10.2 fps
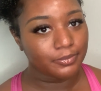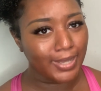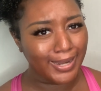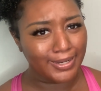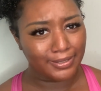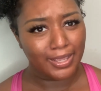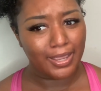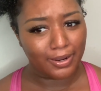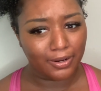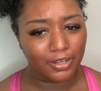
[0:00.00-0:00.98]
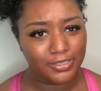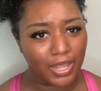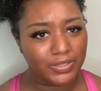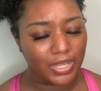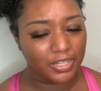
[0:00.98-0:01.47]
I didn't care because
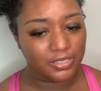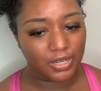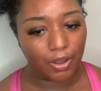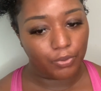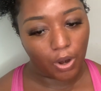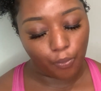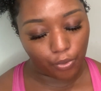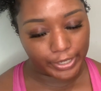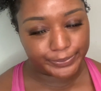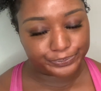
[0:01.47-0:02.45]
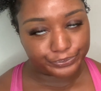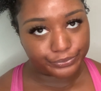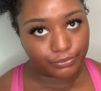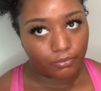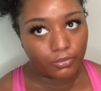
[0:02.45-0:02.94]
I was like, it's not what I want.
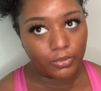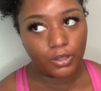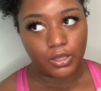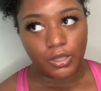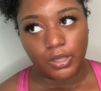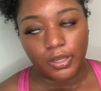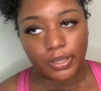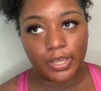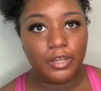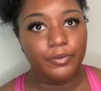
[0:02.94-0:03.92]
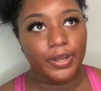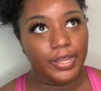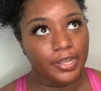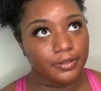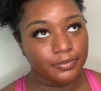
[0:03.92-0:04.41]

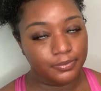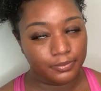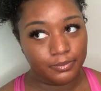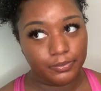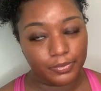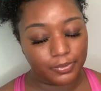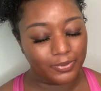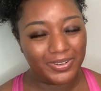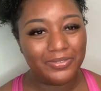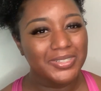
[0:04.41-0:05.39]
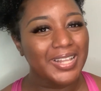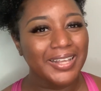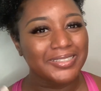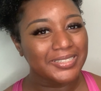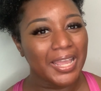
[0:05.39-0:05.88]
Anyway, what was
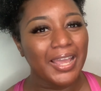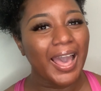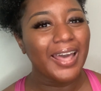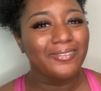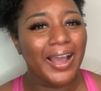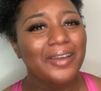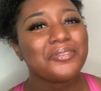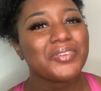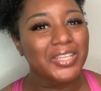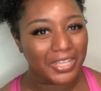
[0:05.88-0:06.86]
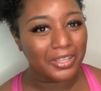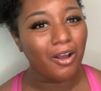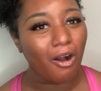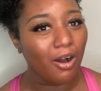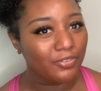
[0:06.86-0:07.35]
I thinking? How do I even get
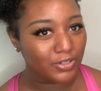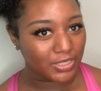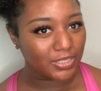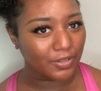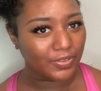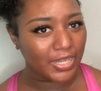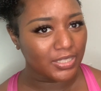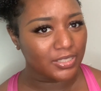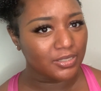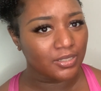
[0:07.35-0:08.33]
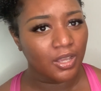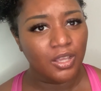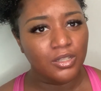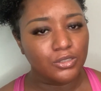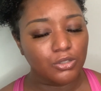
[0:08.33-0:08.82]
off on stuff like this?
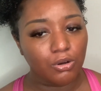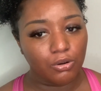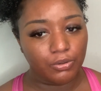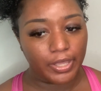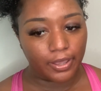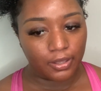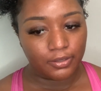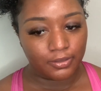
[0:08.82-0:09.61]
So yeah,